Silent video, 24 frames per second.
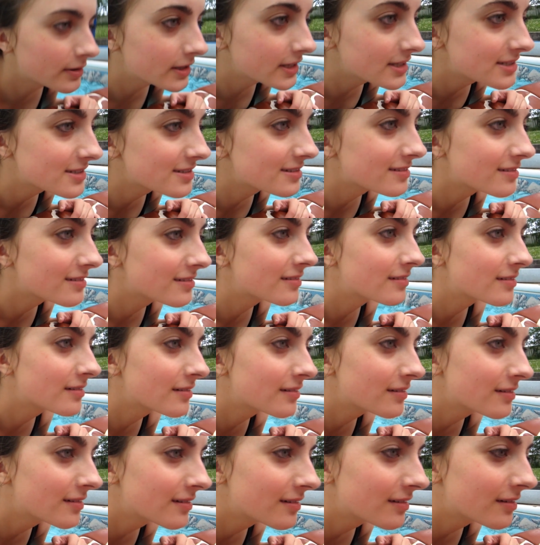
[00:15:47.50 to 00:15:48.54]
Please.
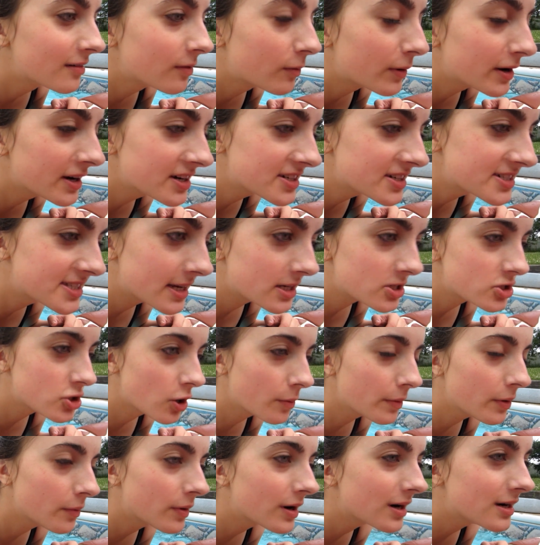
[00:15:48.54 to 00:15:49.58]
Where is it?
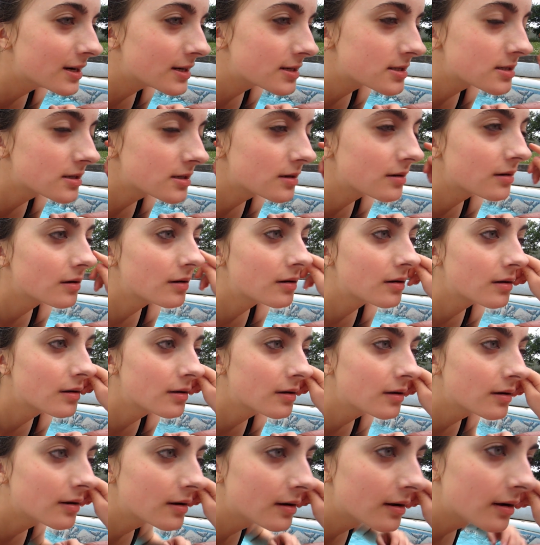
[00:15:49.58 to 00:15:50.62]
Show me where it is. Over
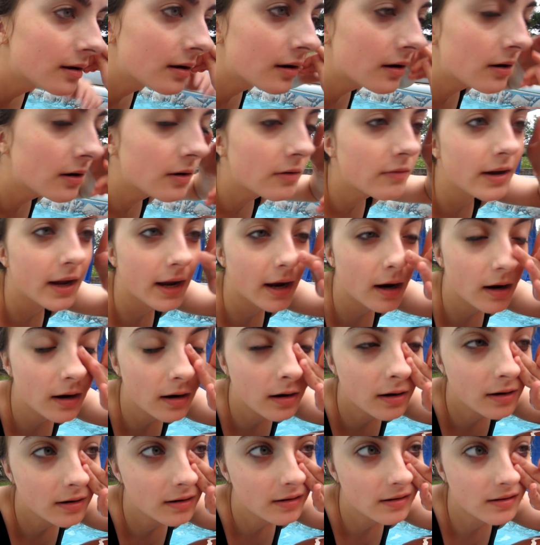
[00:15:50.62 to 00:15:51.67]
oh, here. Over here?
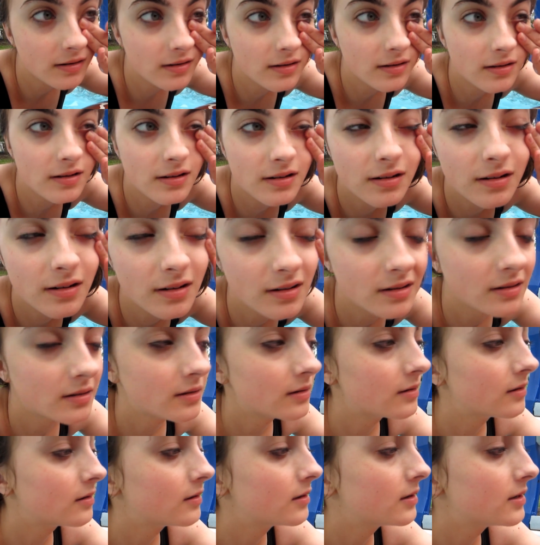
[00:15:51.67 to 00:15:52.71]
Mm
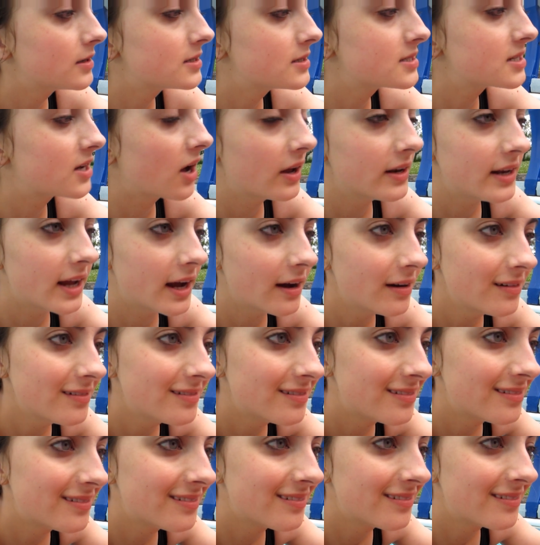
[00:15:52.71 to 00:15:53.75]
-hmm. Is it gone now?
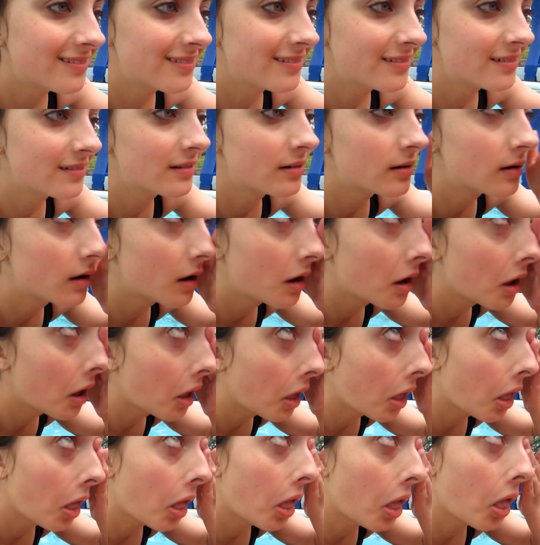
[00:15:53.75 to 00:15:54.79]
Not
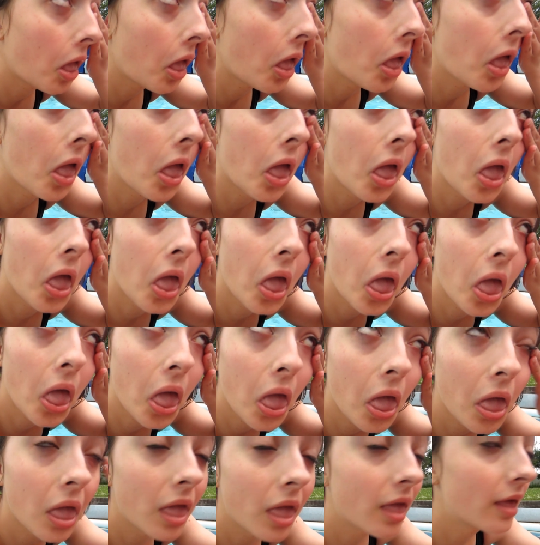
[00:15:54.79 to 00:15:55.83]
yet, a little.
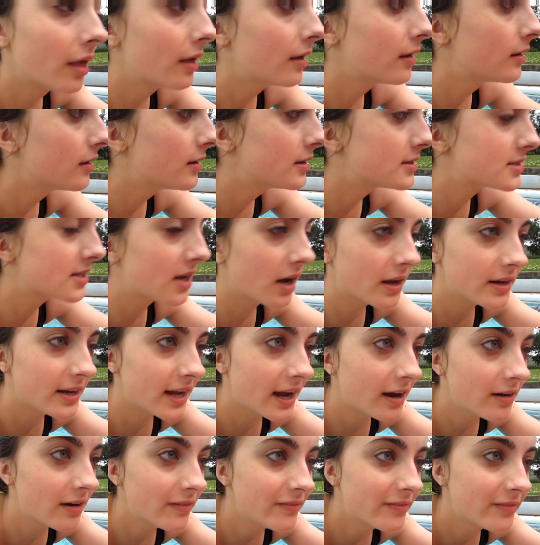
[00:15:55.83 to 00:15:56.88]
Is it gone
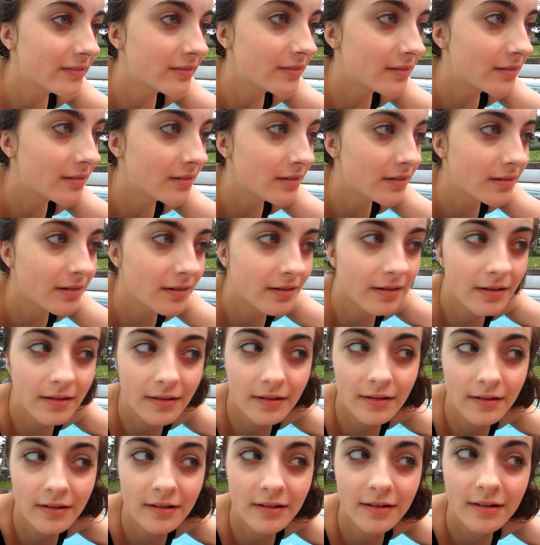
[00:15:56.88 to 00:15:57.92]
now?
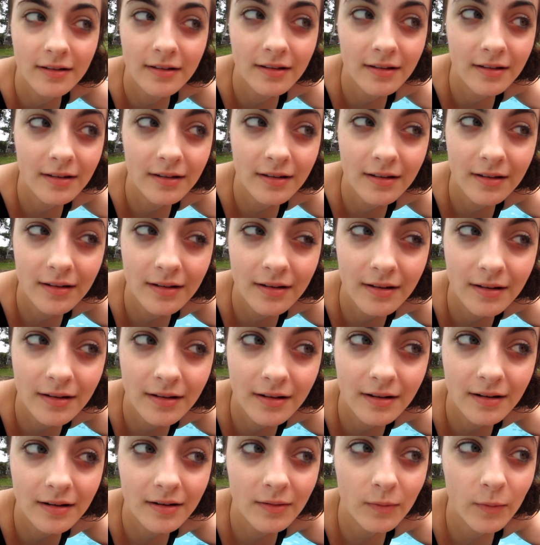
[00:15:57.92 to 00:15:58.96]
Mm, a little more.
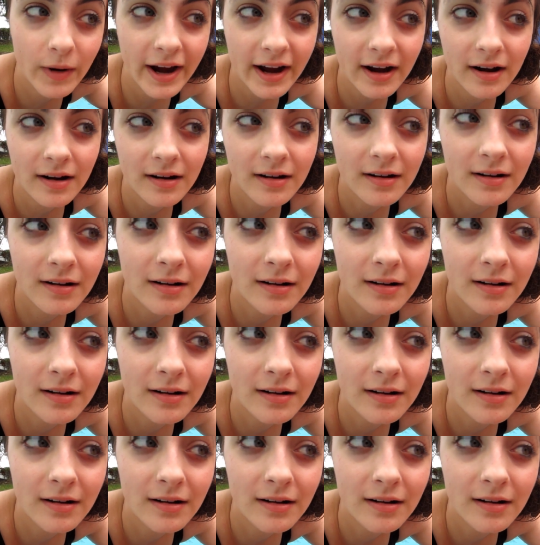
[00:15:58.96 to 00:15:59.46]
Where?